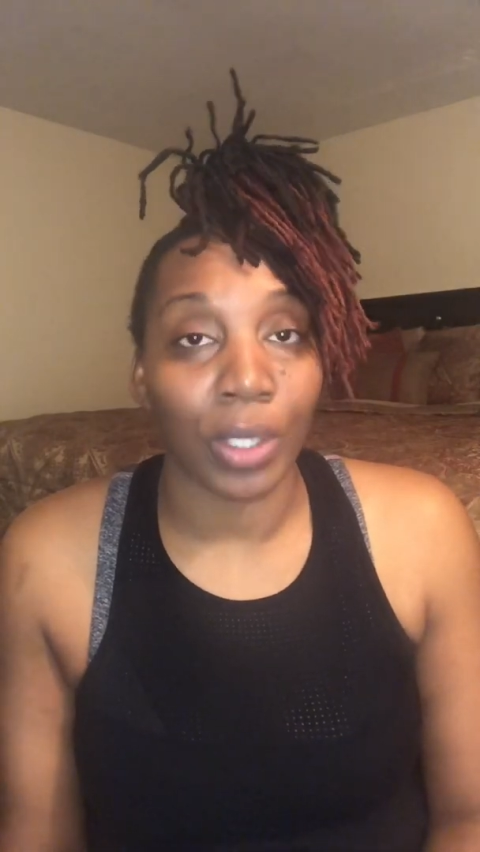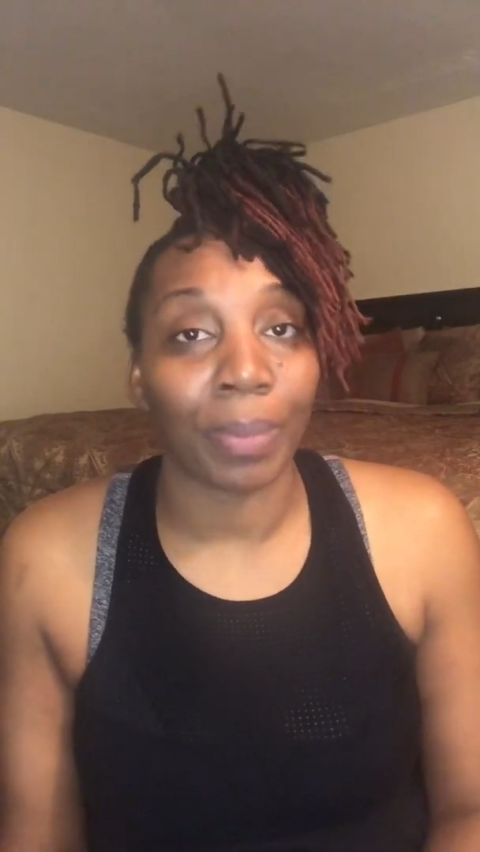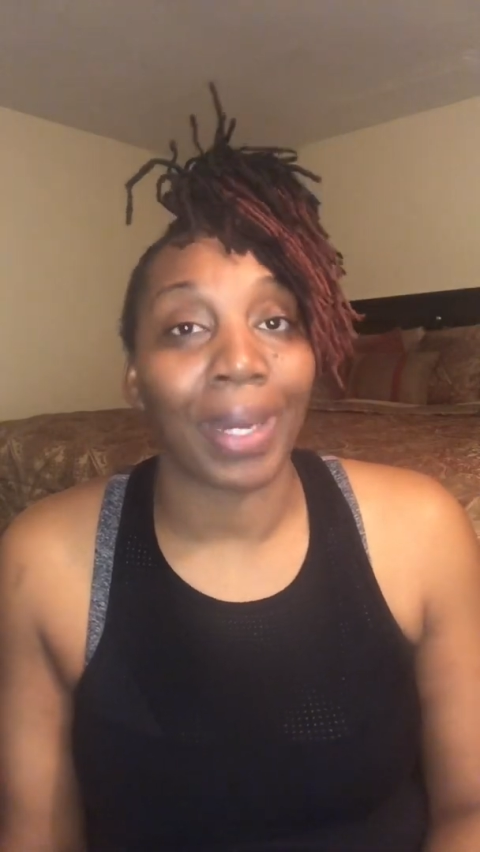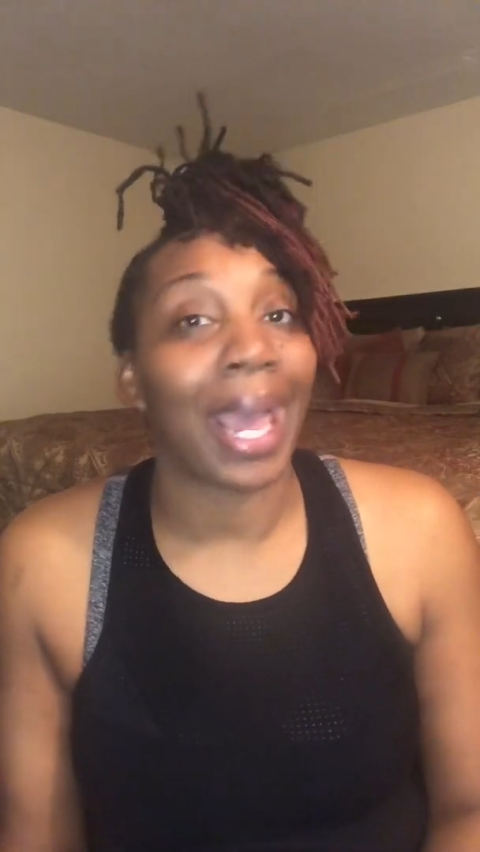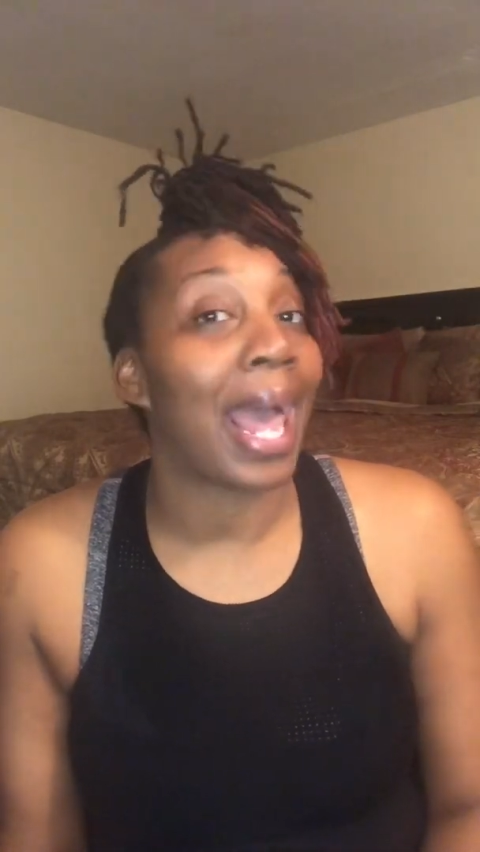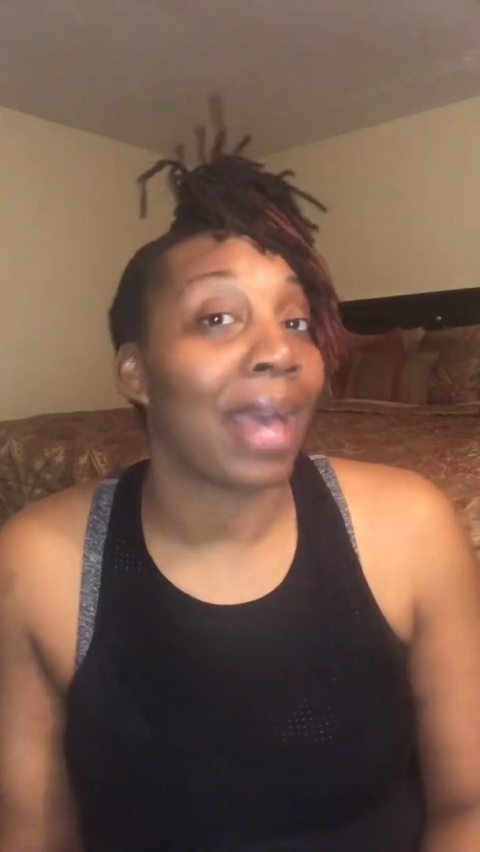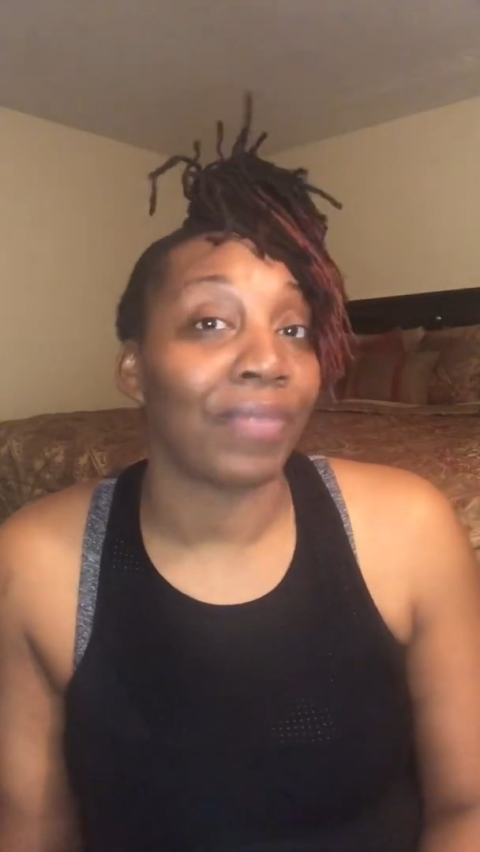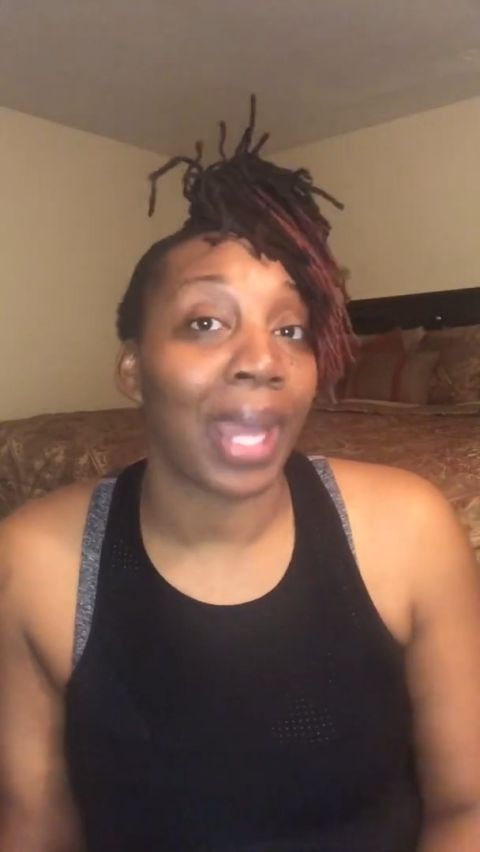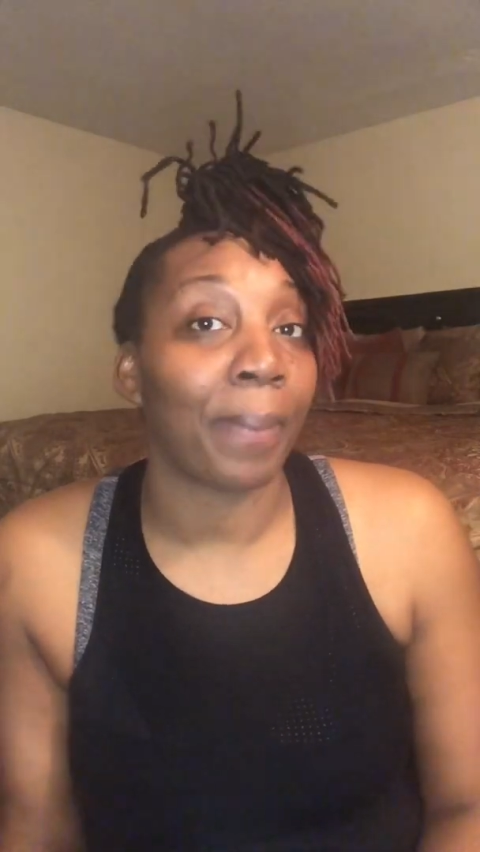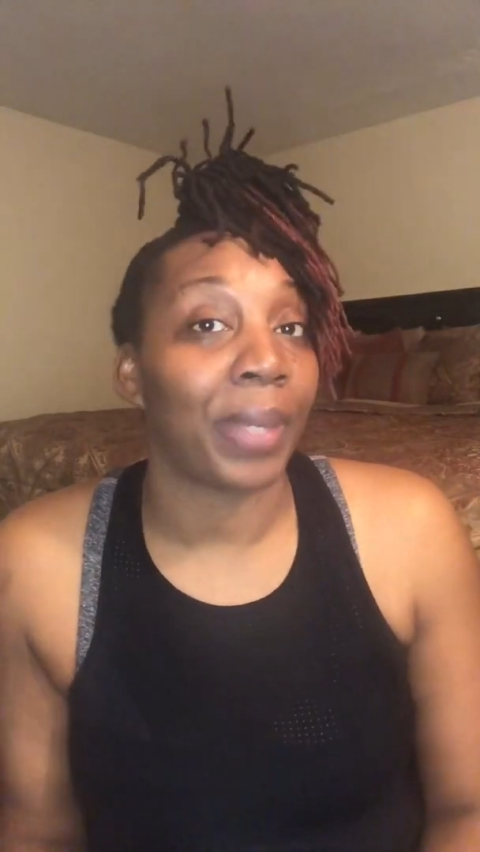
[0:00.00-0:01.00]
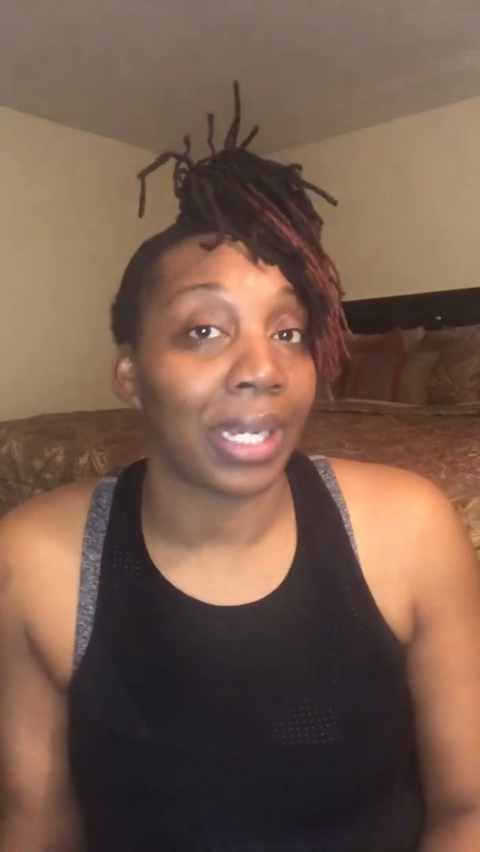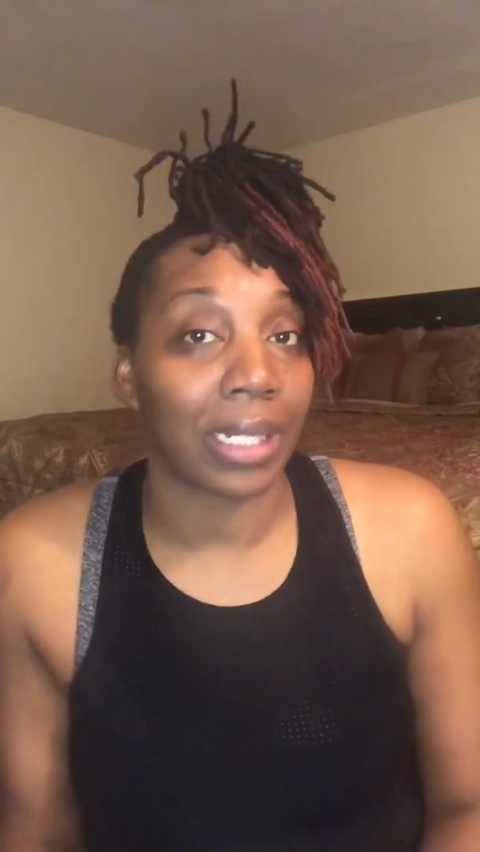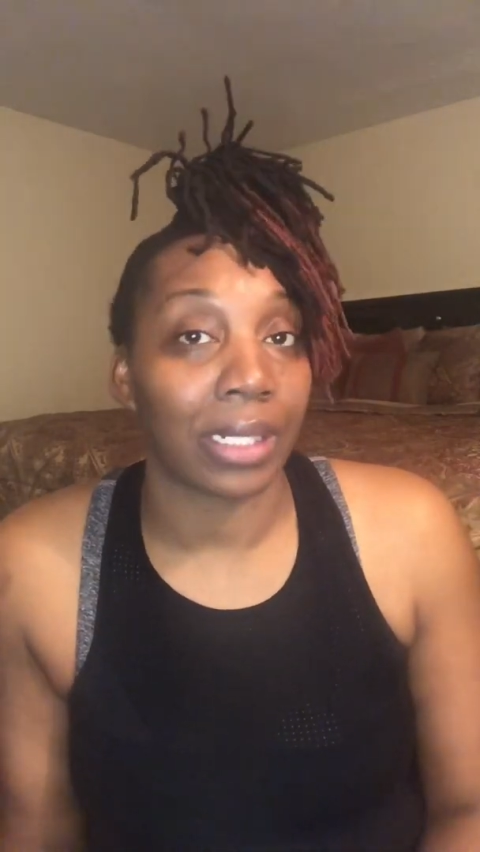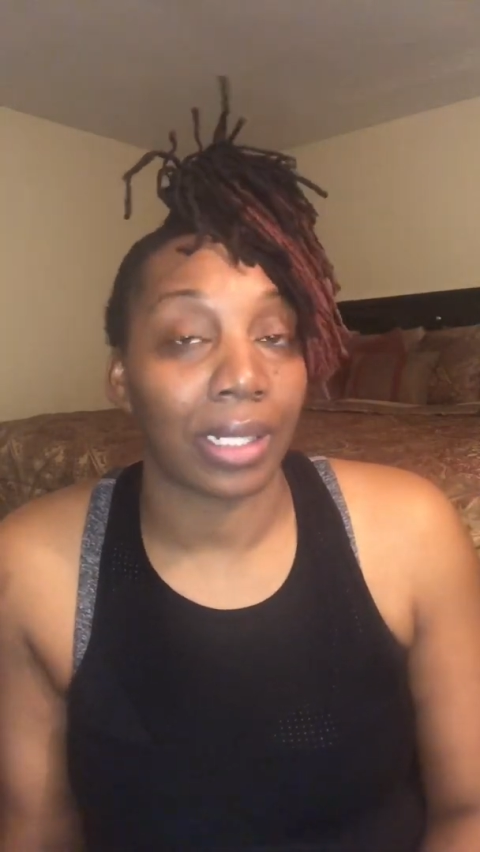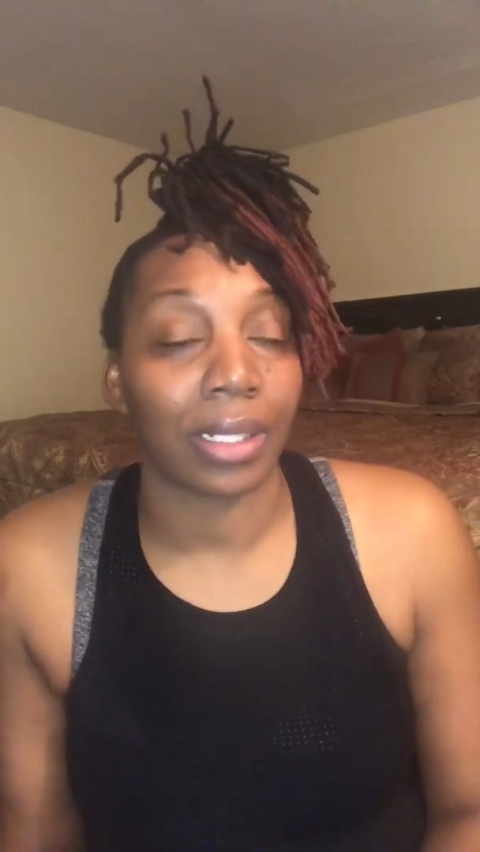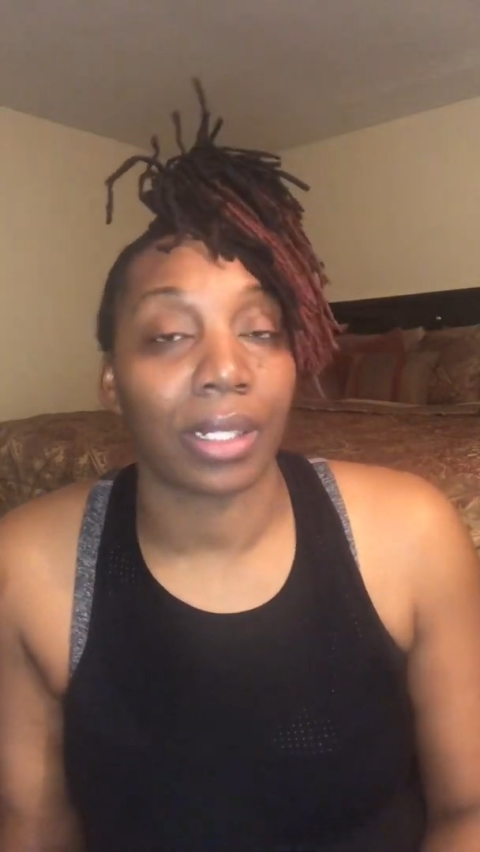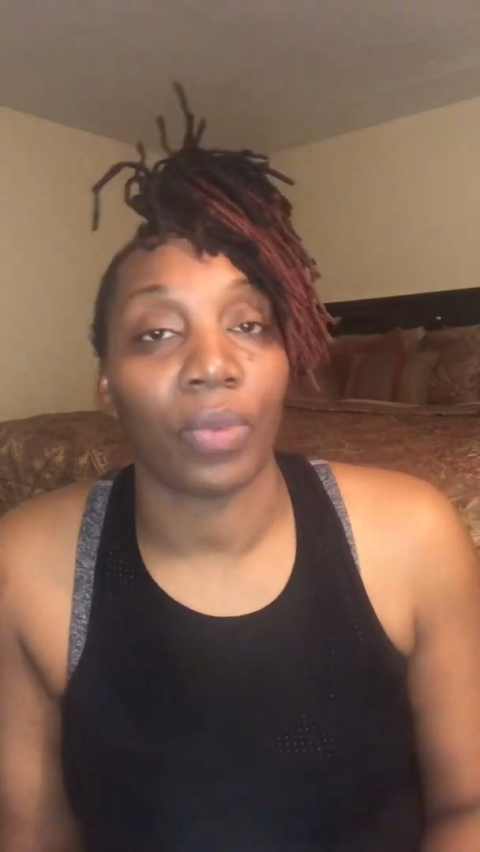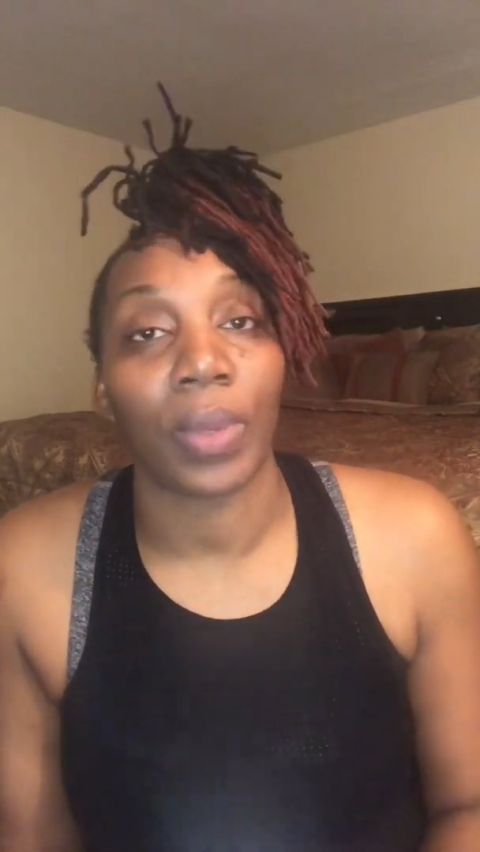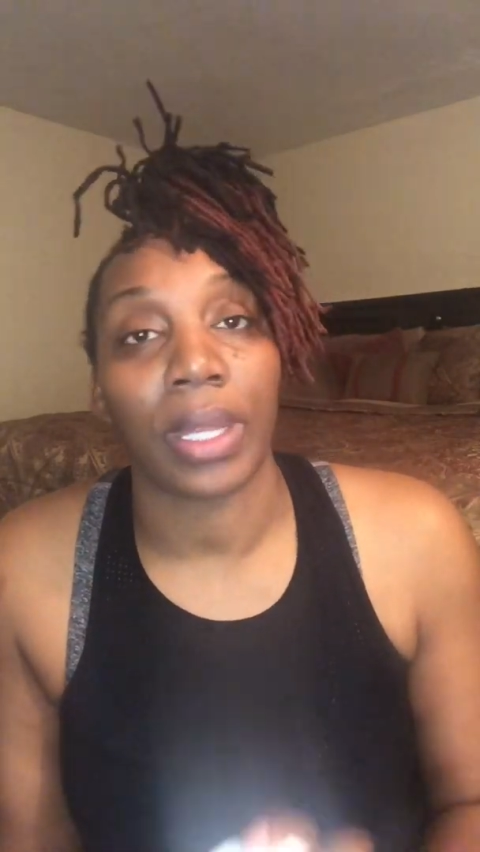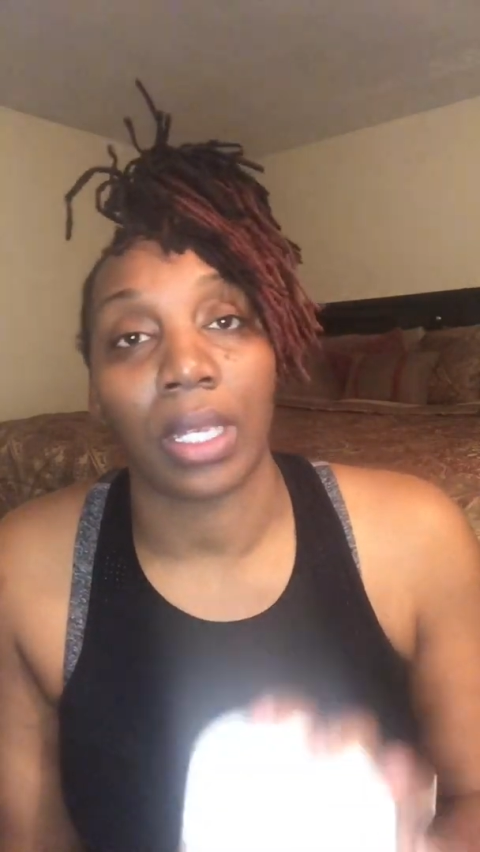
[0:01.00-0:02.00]
but I have not been consistent
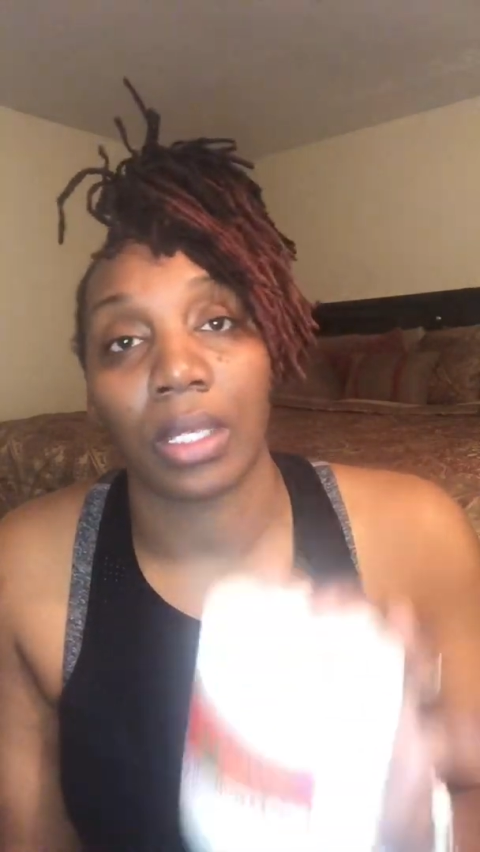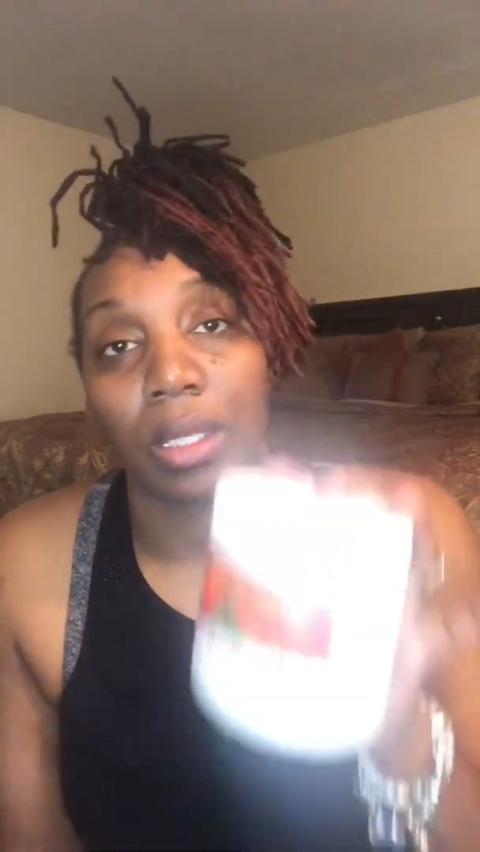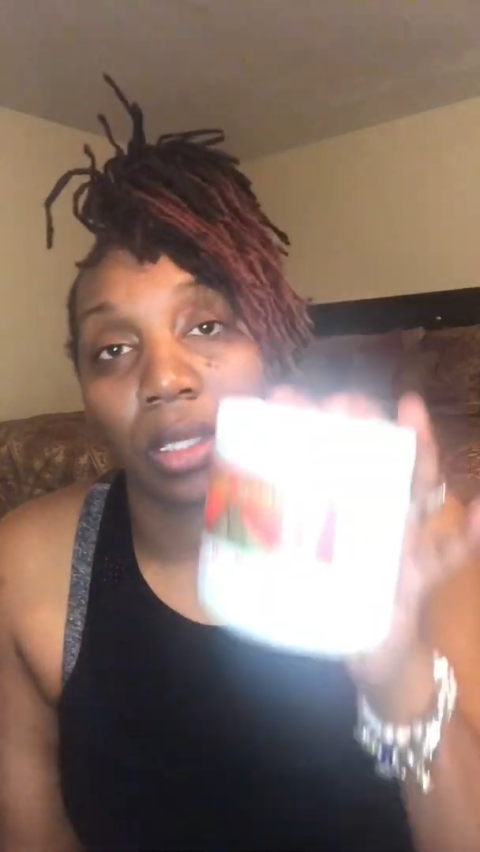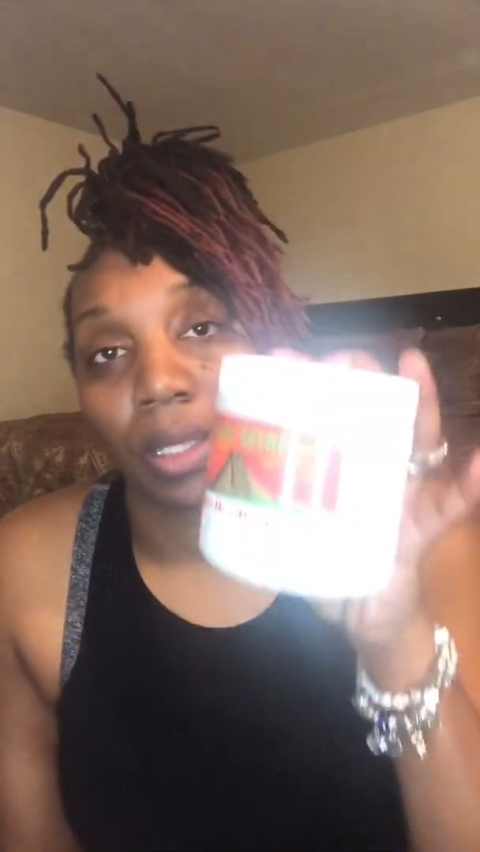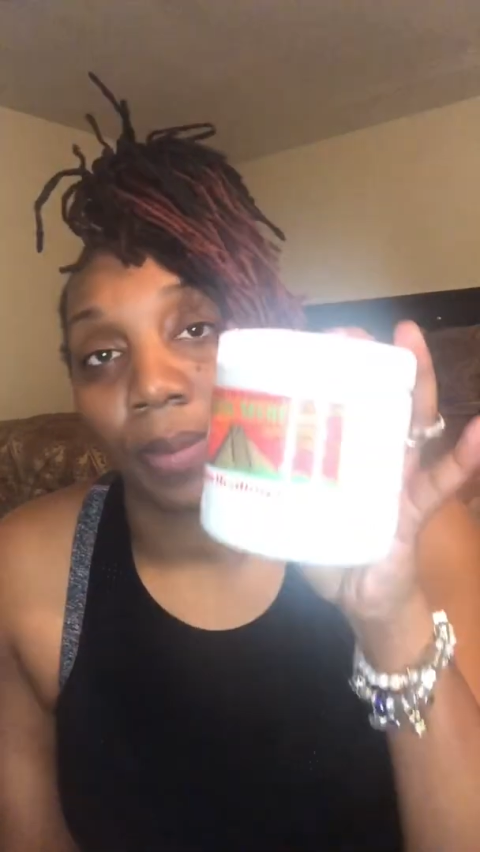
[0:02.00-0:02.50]
with this.